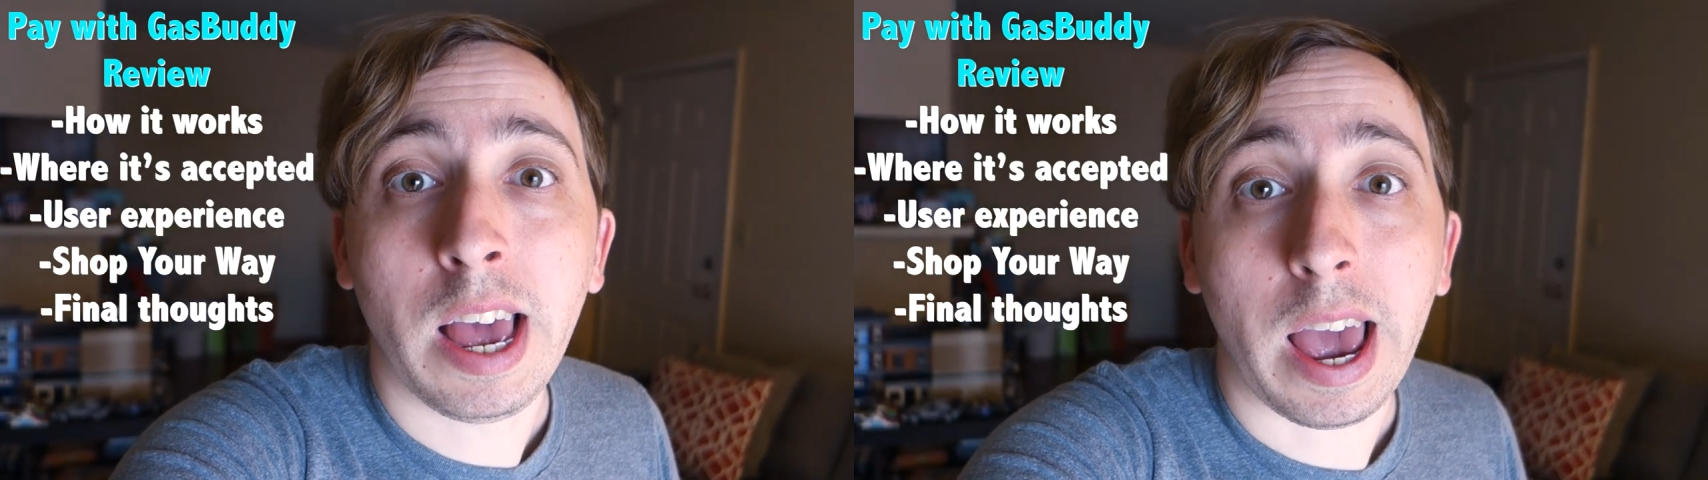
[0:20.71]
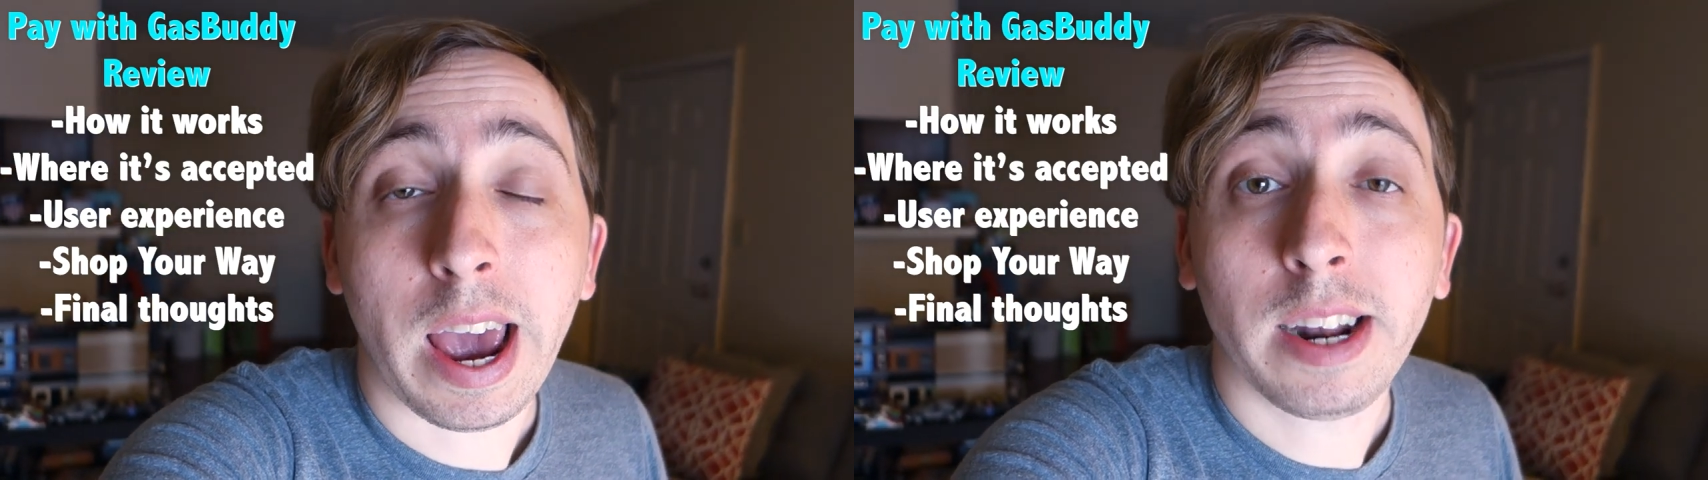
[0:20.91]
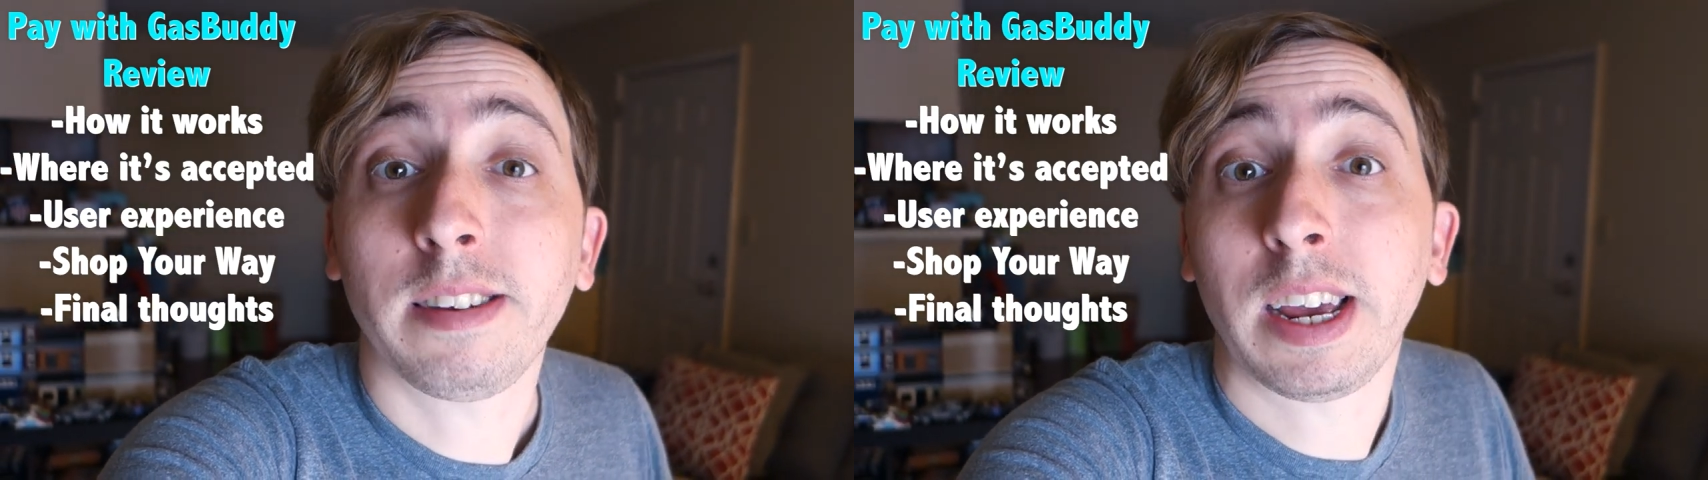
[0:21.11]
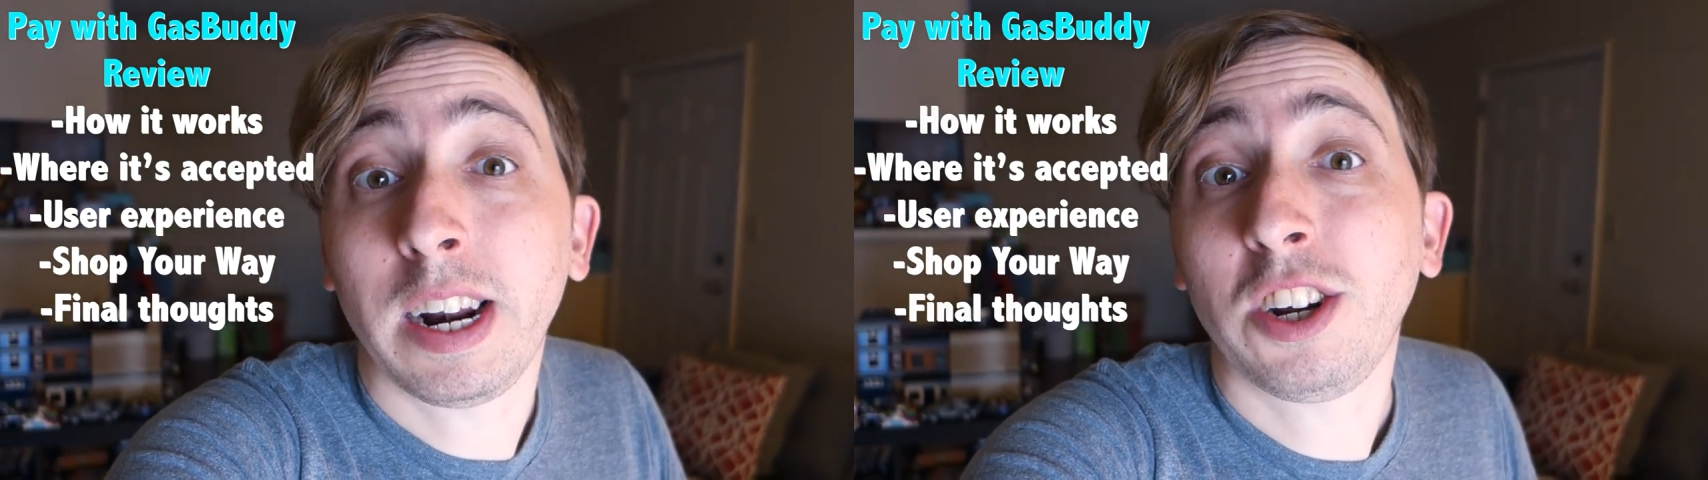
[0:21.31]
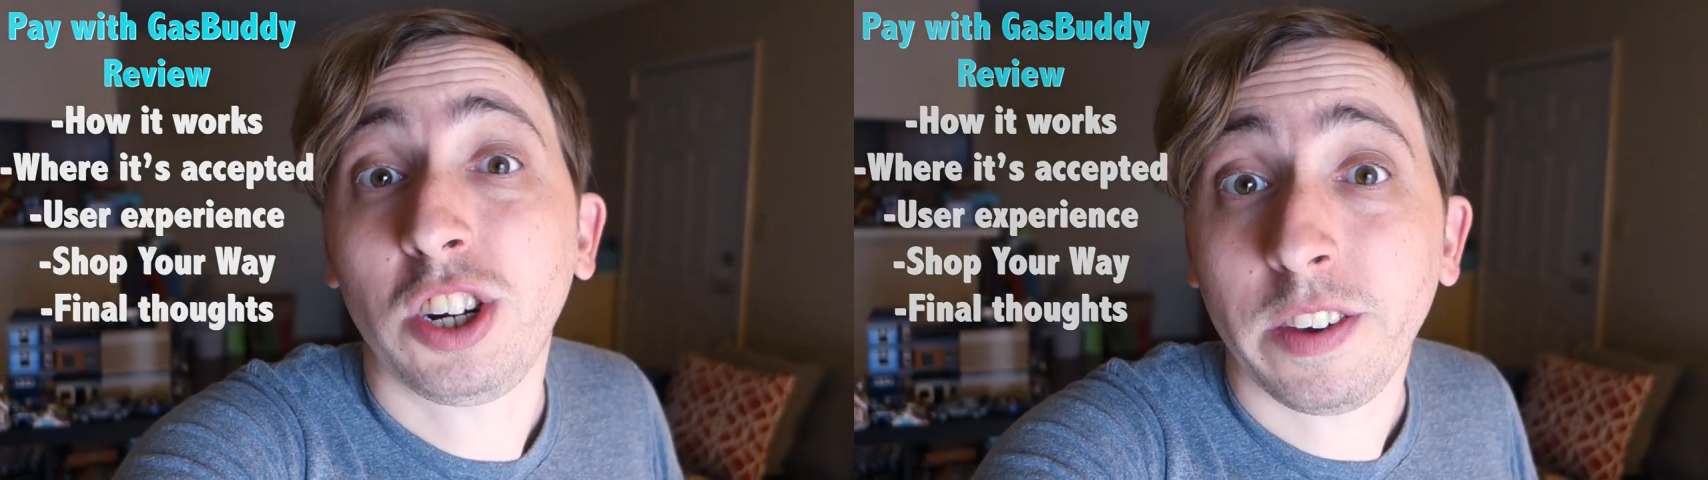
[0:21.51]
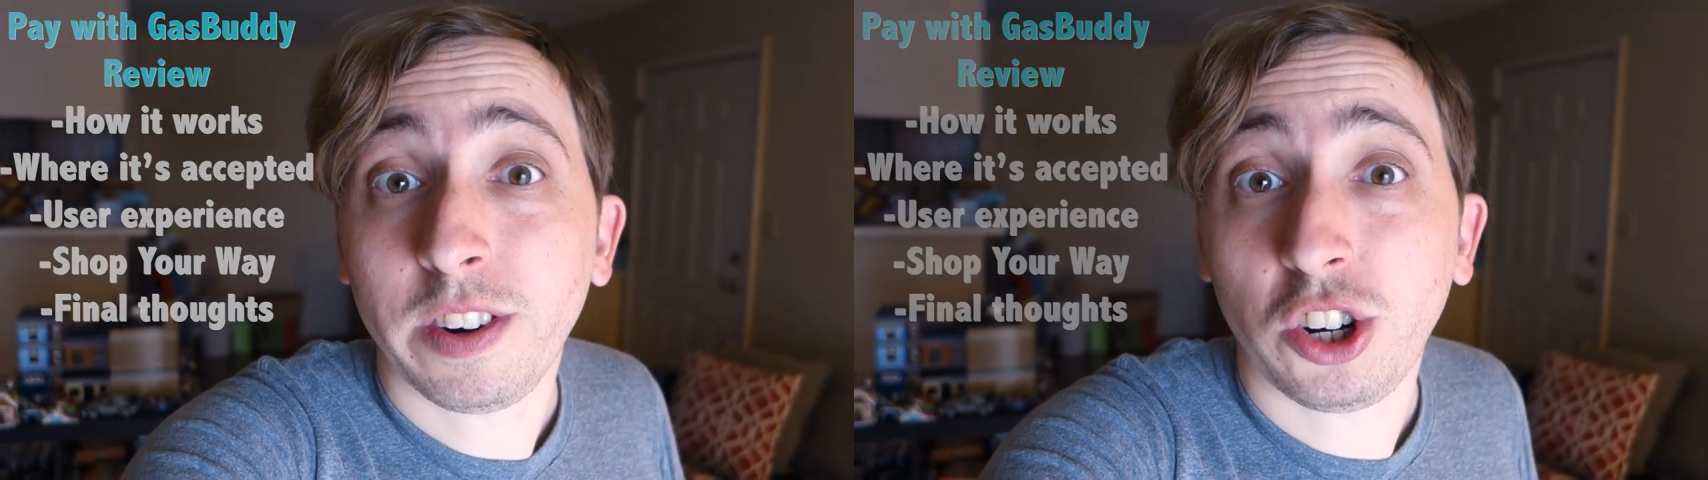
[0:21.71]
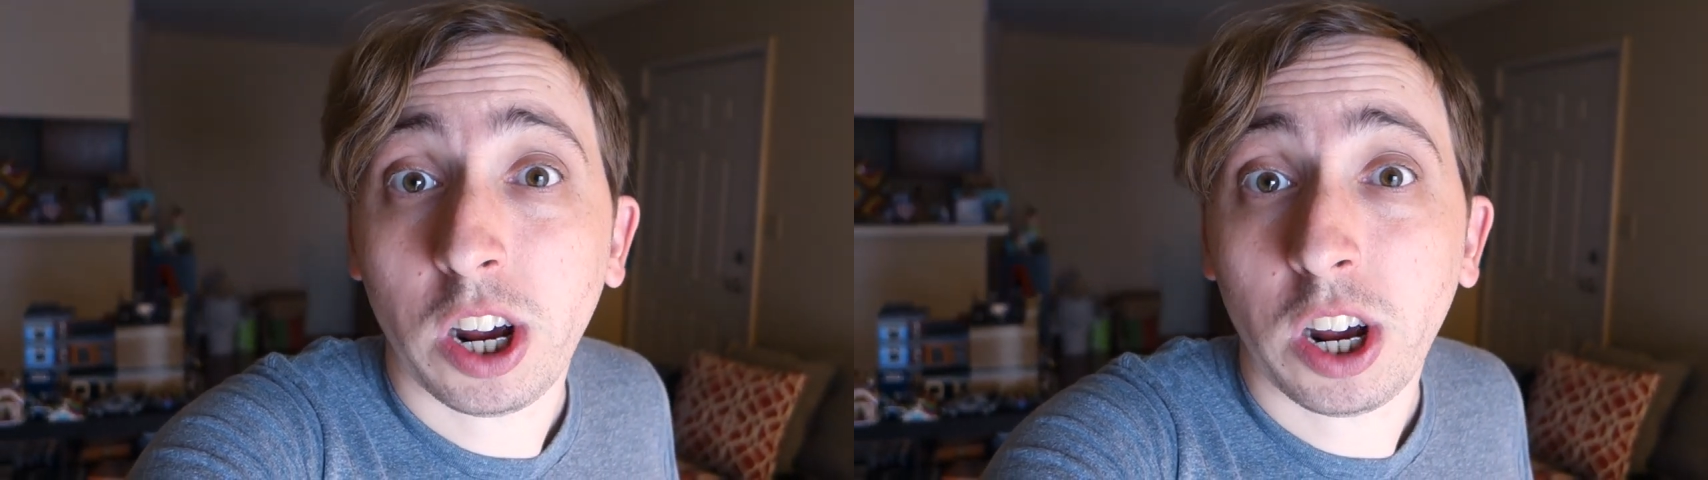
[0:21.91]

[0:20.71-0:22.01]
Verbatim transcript: and decided I should give it a